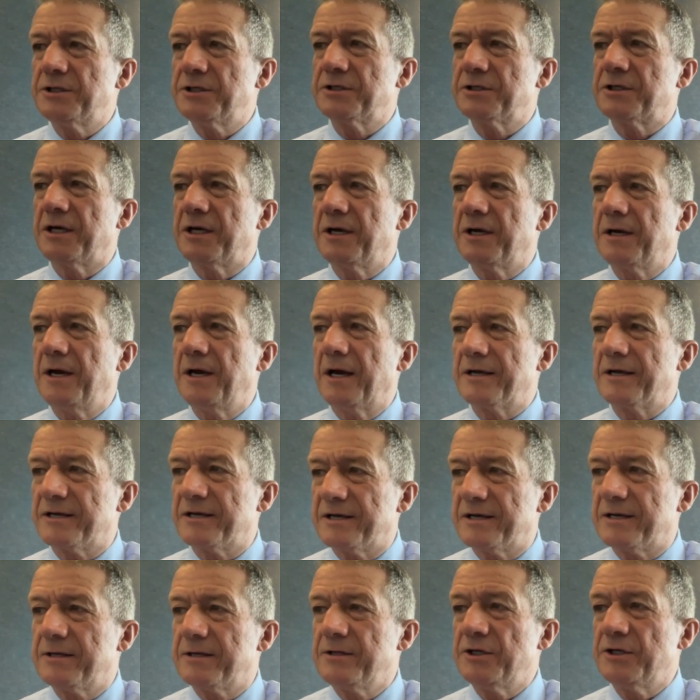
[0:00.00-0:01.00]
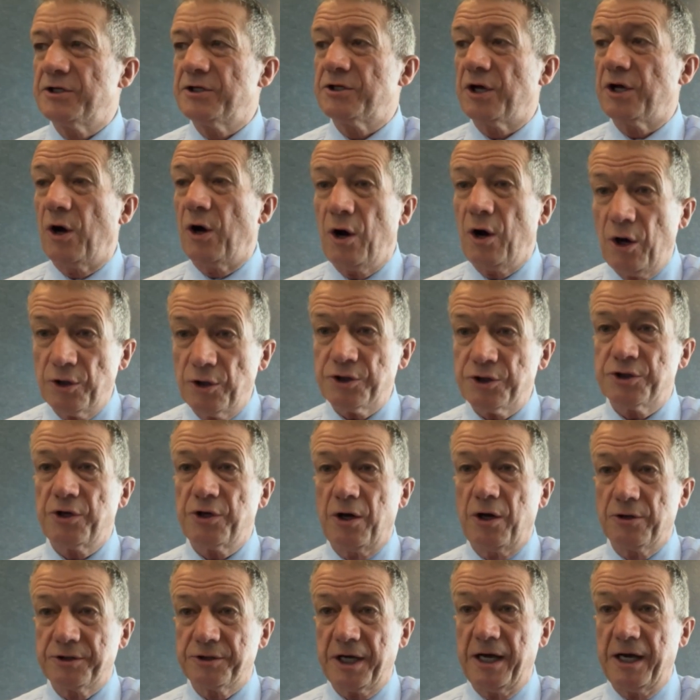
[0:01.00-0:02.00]
This is a, a this is a
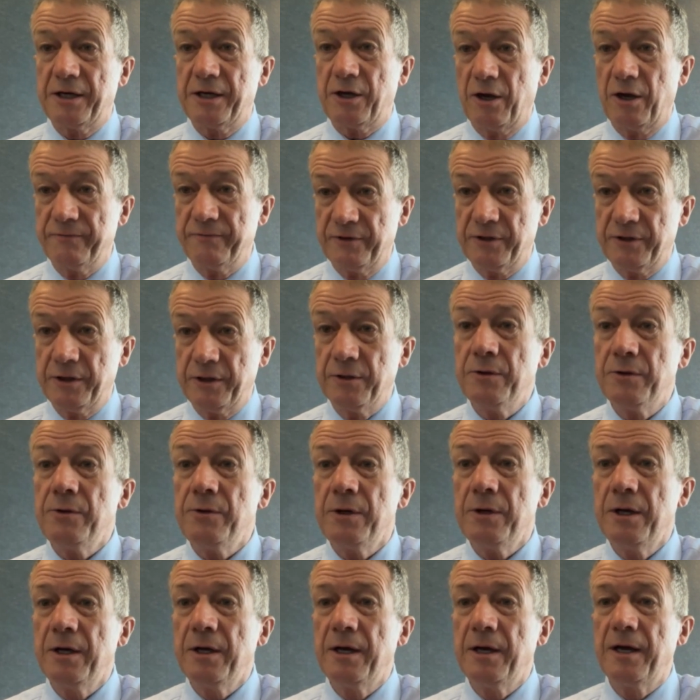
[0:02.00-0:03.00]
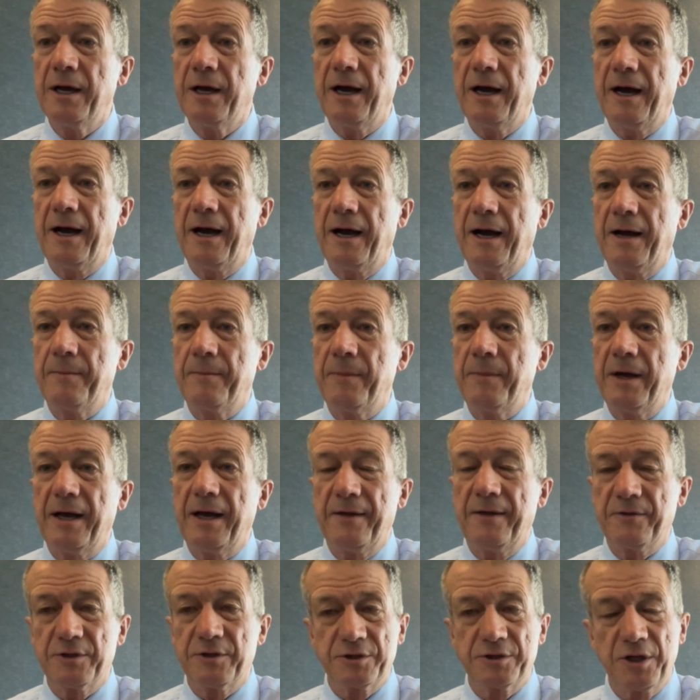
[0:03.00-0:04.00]
hostile takeover, Neil, um,
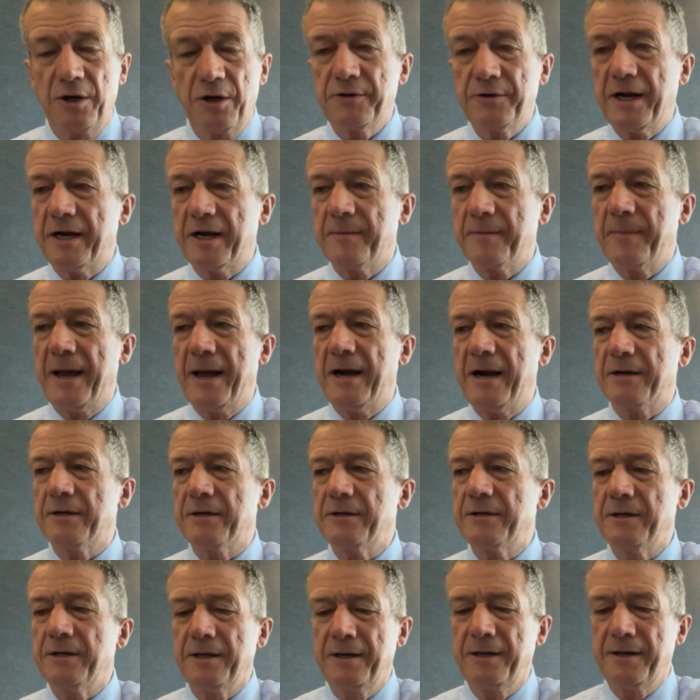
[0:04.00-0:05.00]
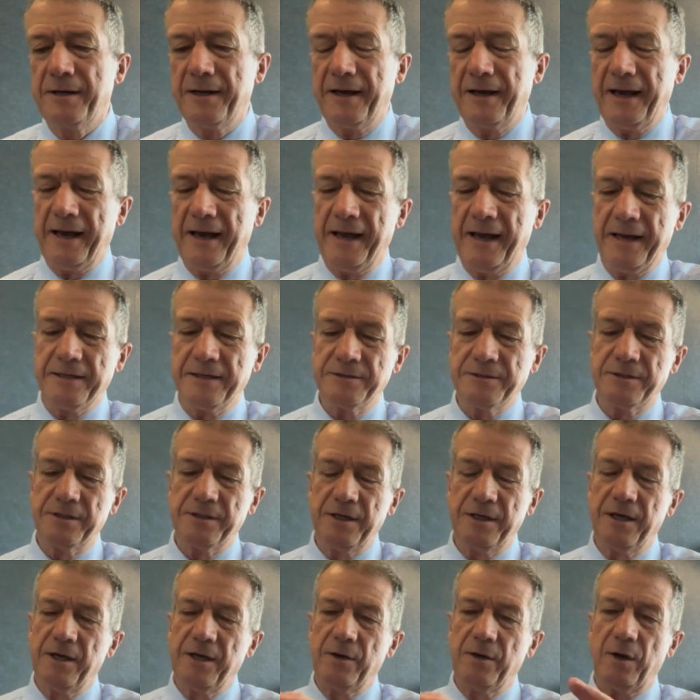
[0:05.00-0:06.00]
and there's no doubt about it.
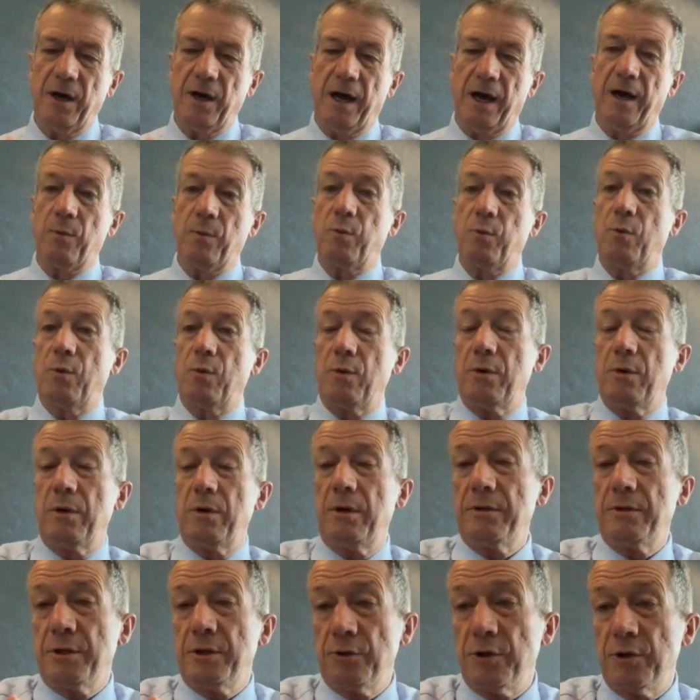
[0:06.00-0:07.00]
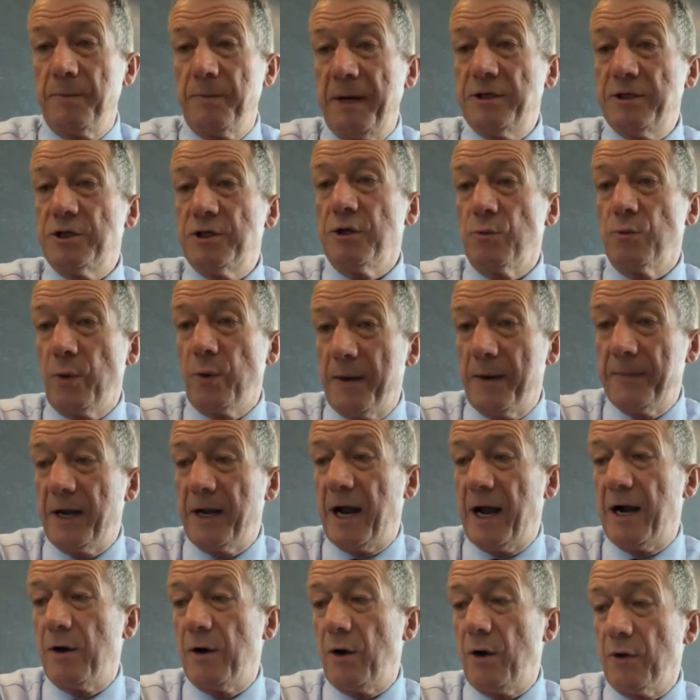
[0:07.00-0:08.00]
And uh, Neil, you mentioned a
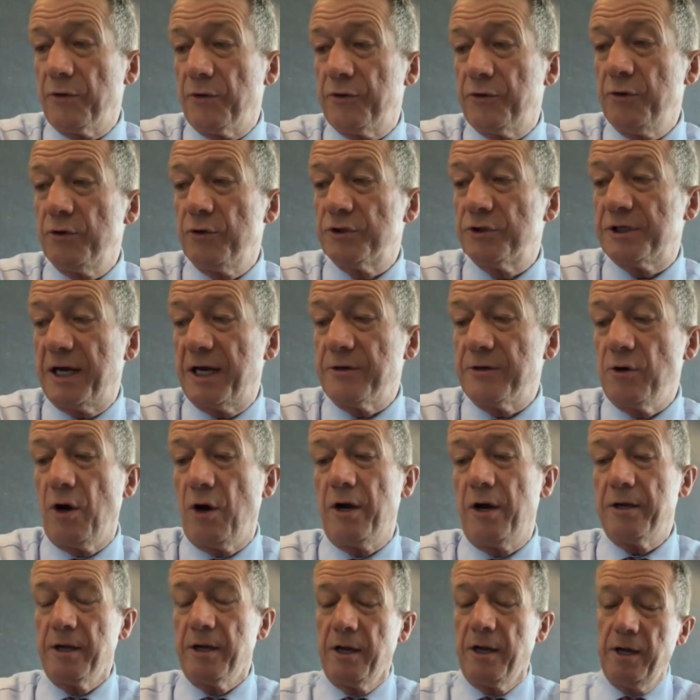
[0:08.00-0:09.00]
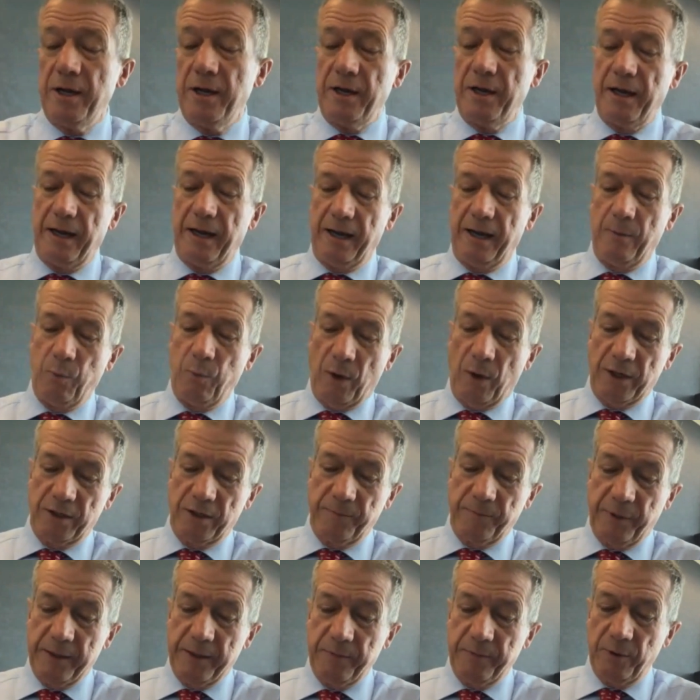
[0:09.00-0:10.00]
webinar on Thursday night. Um,
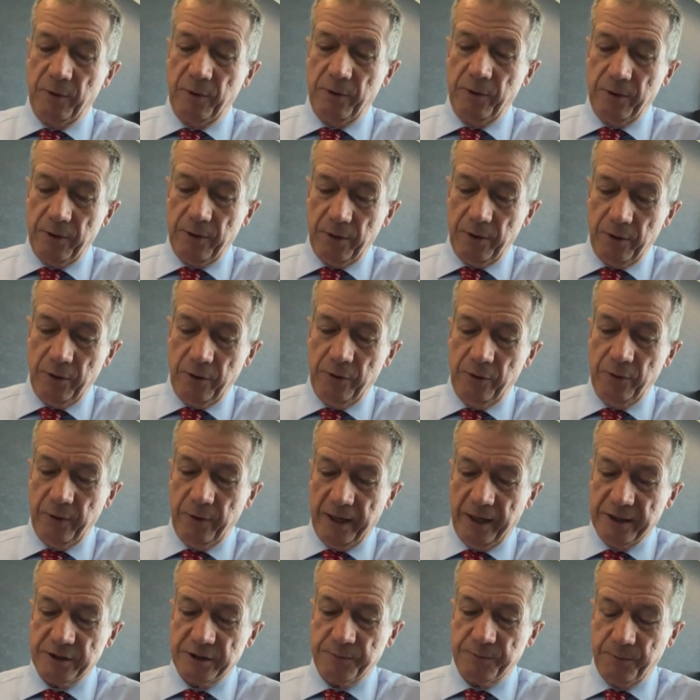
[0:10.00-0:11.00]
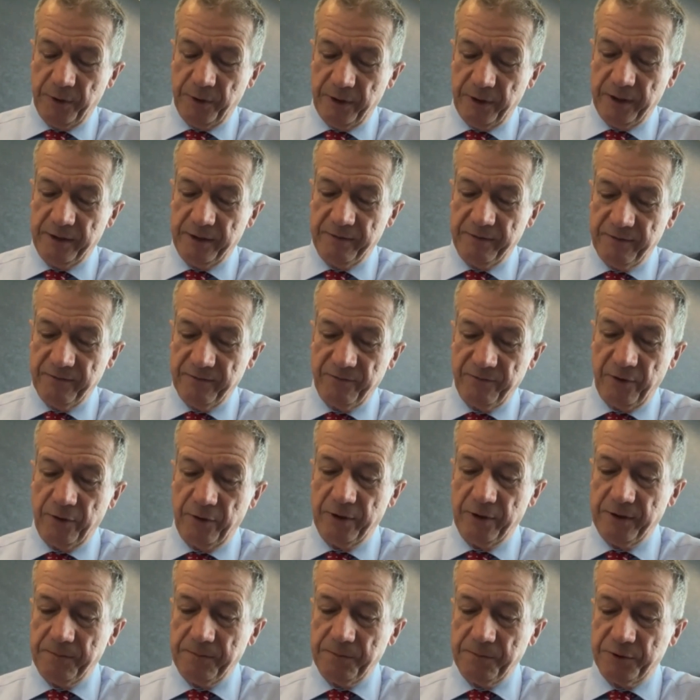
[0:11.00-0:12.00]
one of the people who has been
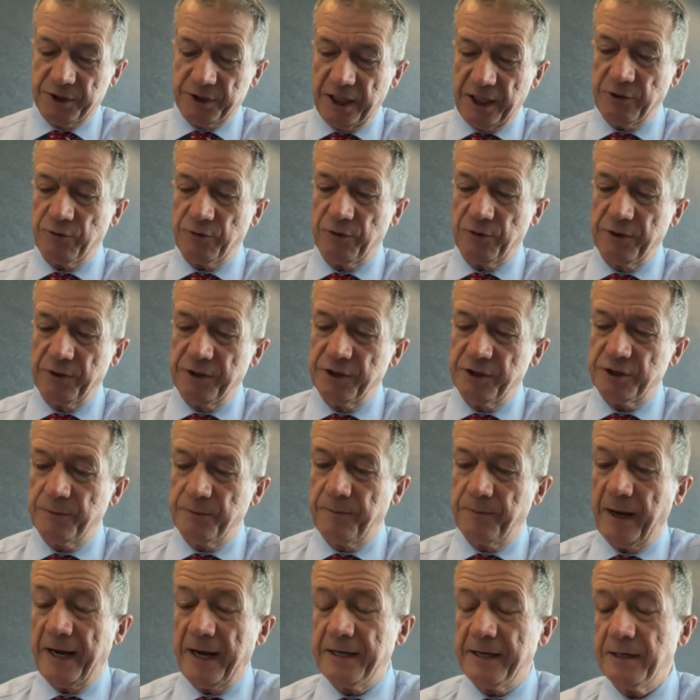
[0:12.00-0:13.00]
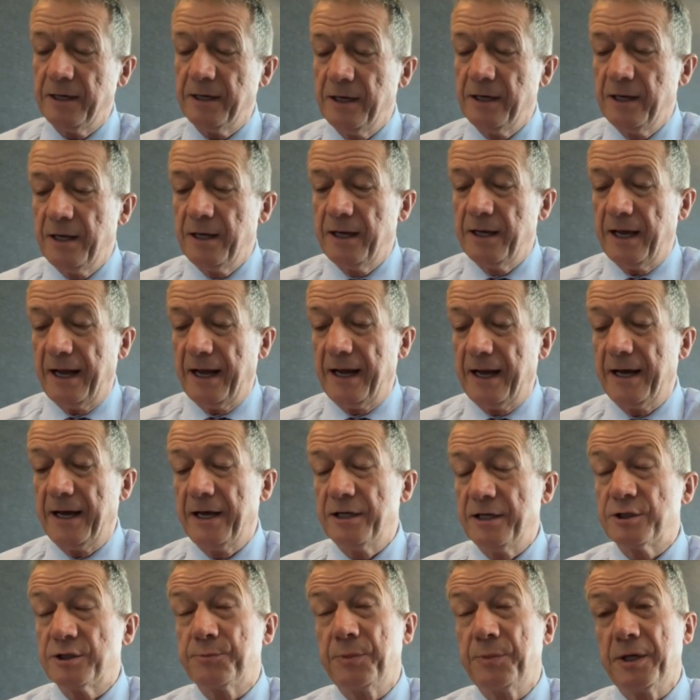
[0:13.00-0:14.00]
very central in this debate
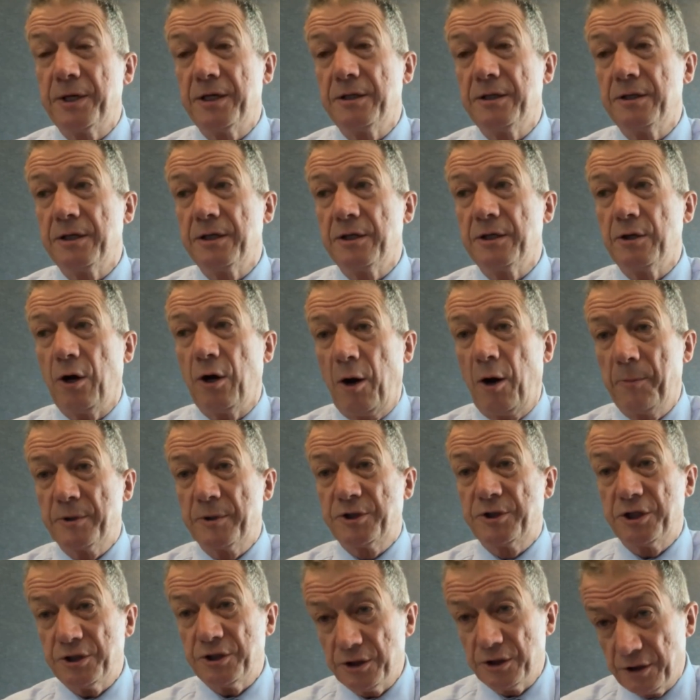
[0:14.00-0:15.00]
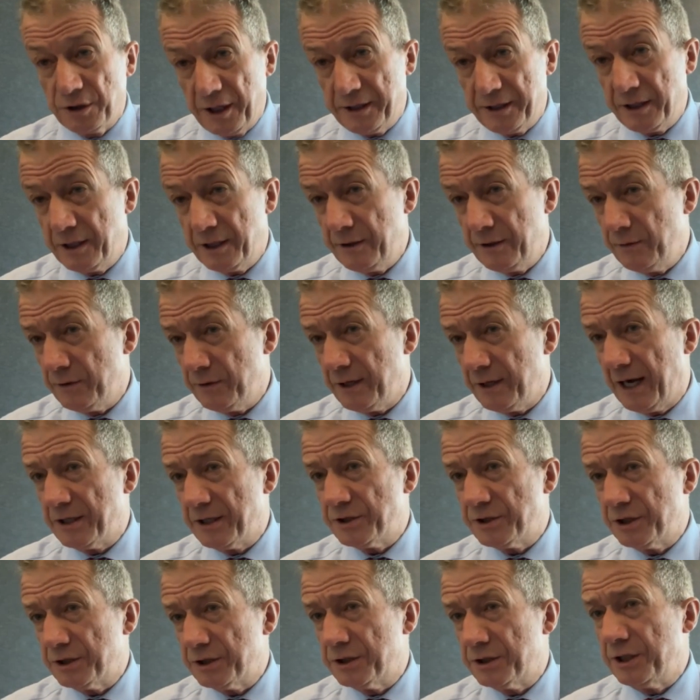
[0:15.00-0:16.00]
uh, has been the opposition leader here in the
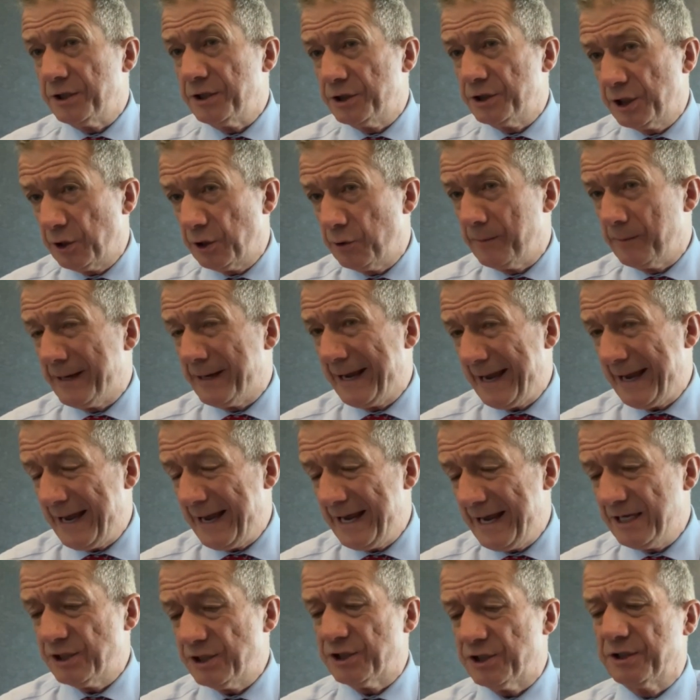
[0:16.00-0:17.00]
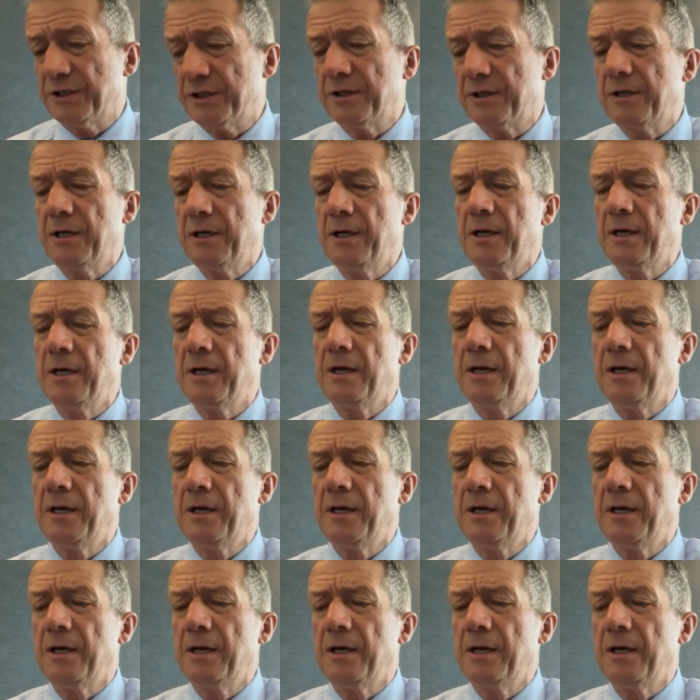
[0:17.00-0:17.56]
ACT, Jeremy Hanson.